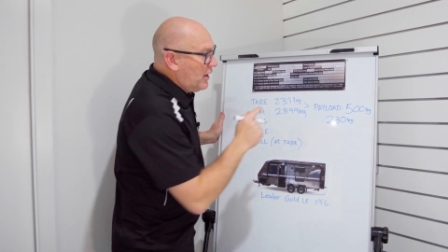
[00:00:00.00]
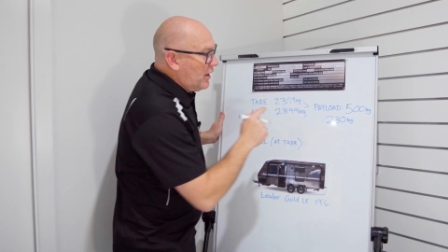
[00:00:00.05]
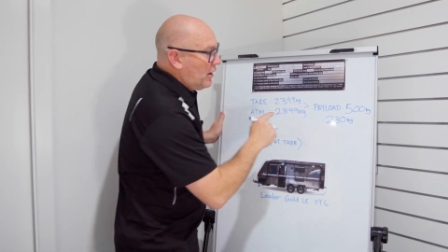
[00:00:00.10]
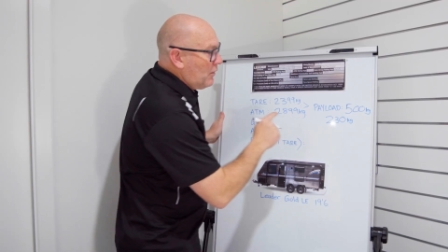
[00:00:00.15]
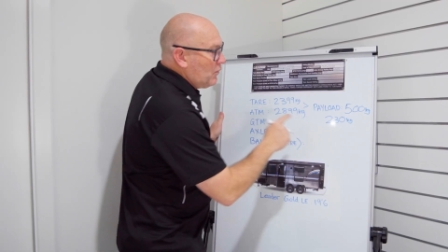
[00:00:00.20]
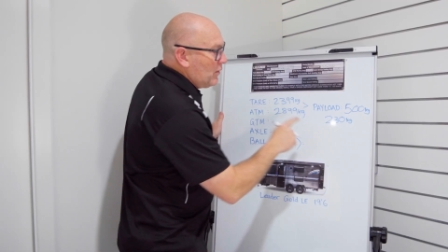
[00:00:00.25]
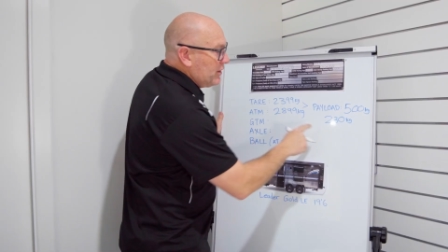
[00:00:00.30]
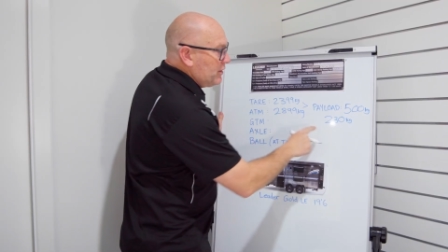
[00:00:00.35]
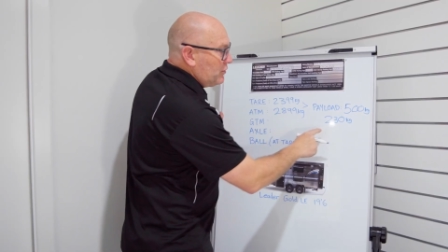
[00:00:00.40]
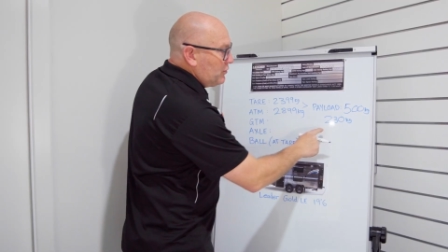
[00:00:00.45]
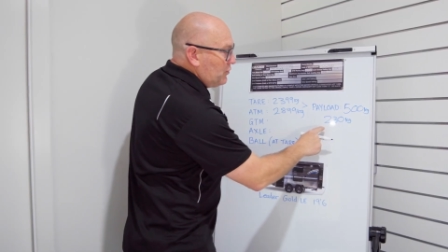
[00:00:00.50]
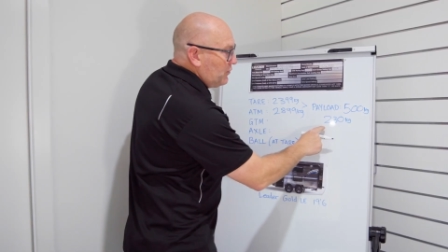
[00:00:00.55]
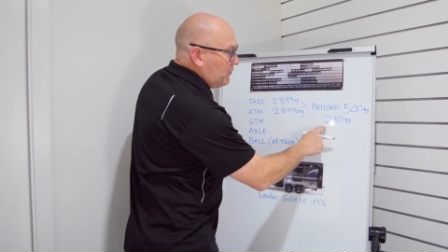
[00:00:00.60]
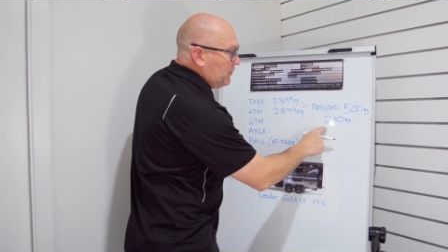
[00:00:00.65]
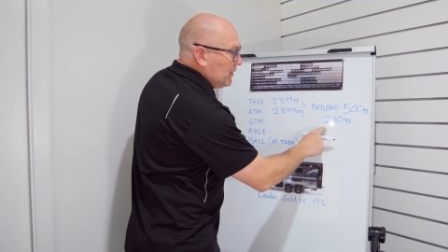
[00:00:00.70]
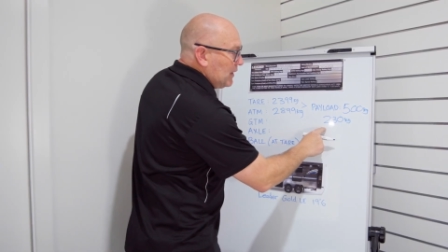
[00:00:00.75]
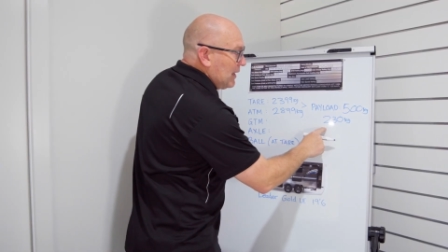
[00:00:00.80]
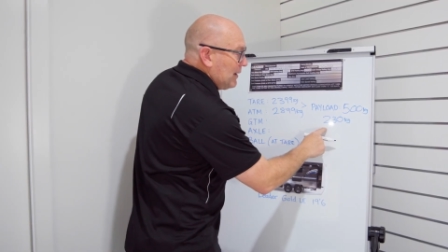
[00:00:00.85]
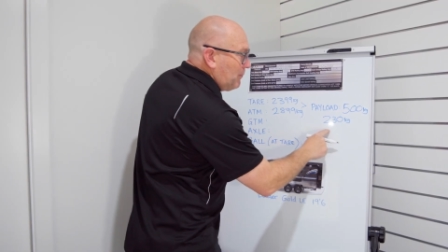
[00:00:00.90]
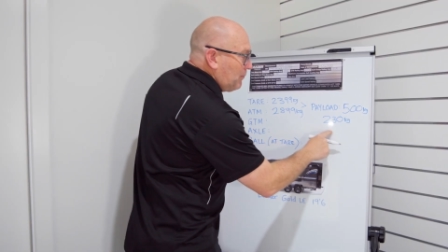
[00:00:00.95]
And whether you
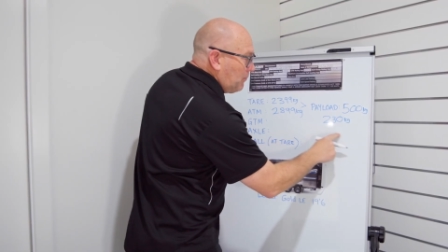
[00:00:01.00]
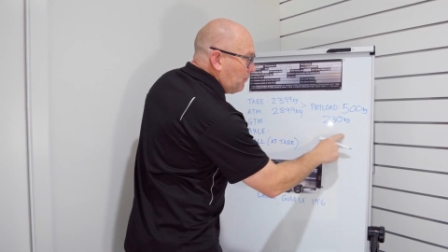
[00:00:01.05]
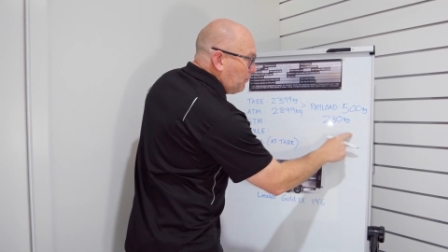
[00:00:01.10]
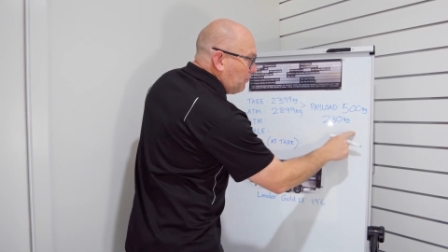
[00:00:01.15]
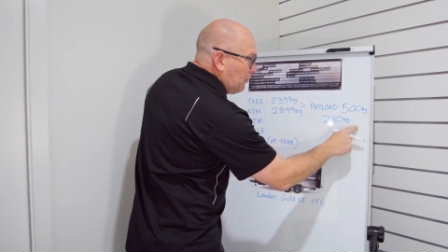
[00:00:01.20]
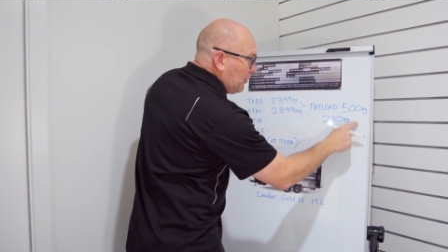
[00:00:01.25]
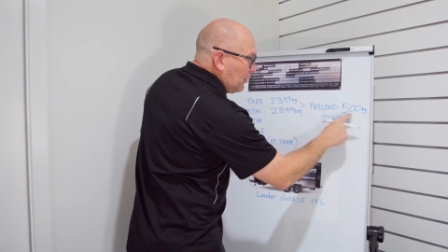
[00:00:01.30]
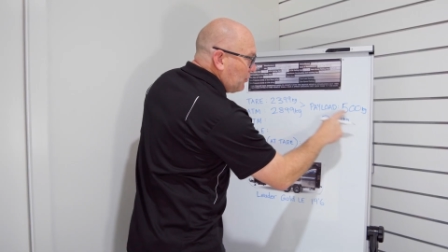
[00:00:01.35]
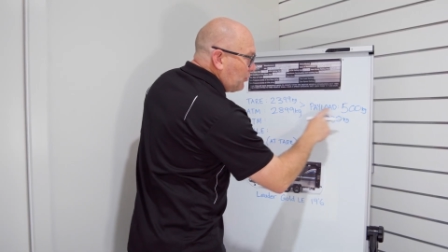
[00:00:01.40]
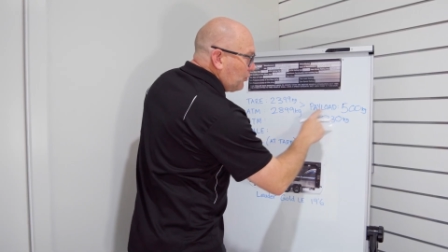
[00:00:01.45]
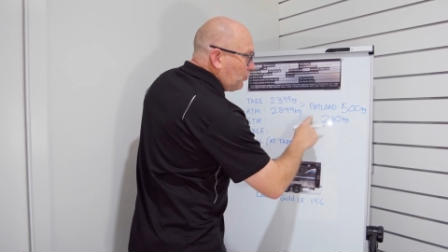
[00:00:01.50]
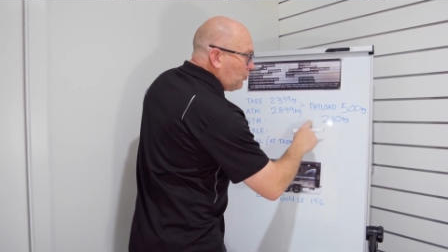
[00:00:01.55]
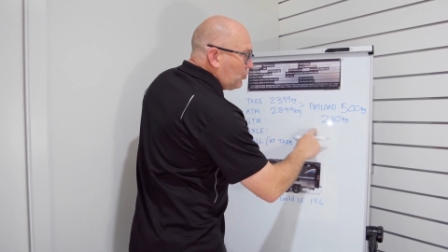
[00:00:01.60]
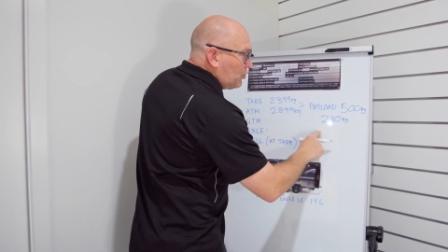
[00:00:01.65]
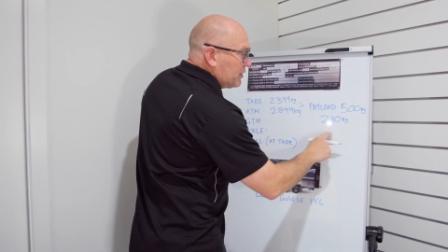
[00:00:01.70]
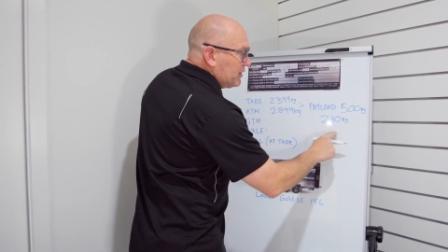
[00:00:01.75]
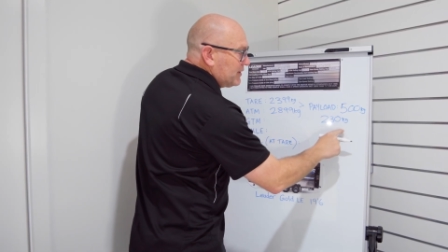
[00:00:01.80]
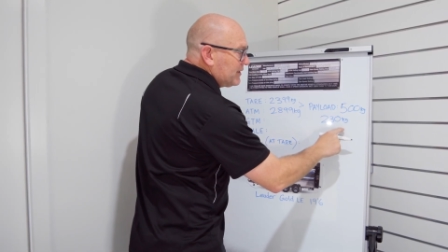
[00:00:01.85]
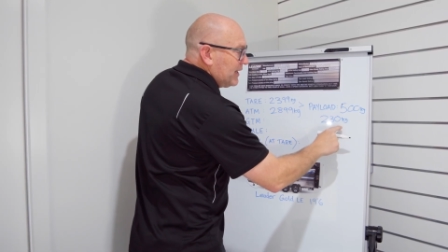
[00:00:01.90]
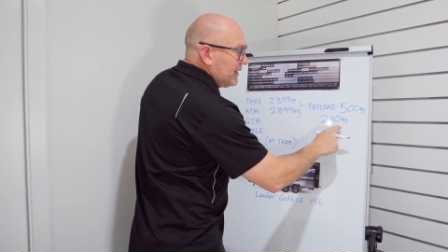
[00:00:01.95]
fill up both
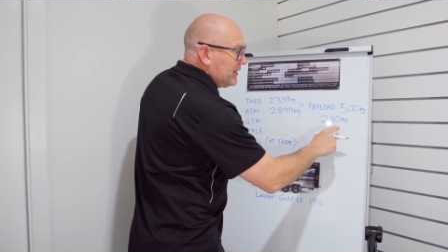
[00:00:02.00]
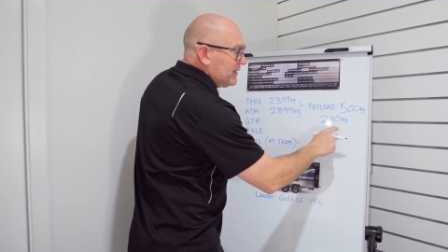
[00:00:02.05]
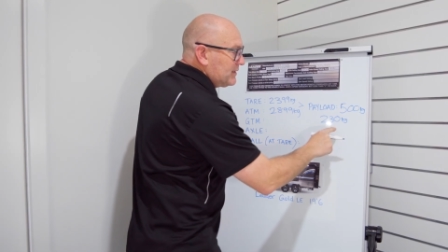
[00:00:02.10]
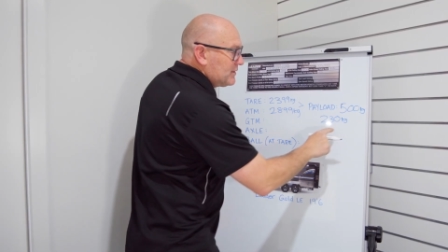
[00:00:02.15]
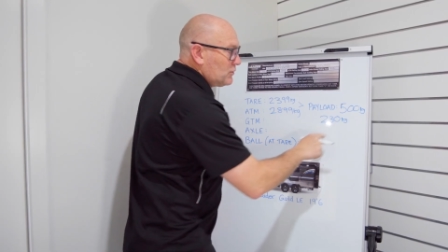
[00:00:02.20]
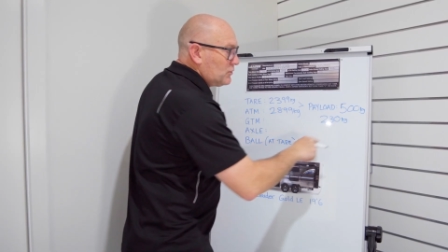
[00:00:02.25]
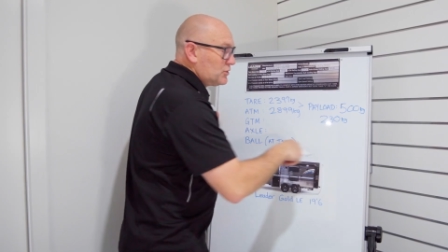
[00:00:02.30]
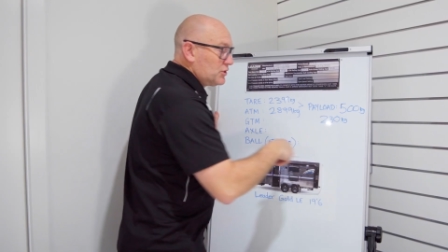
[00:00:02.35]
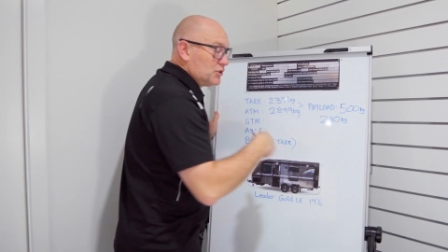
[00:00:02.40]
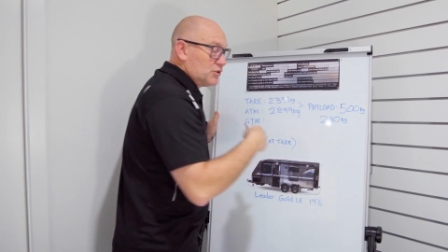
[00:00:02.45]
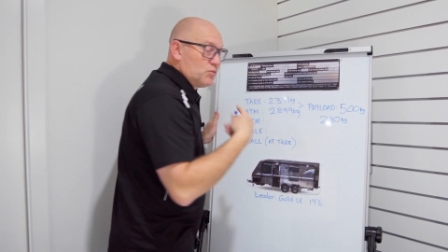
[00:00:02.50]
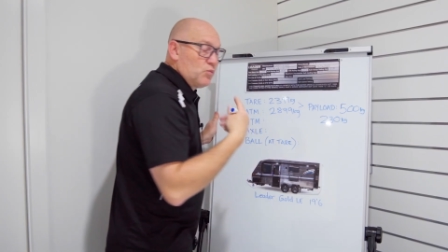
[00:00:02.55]
water tanks or just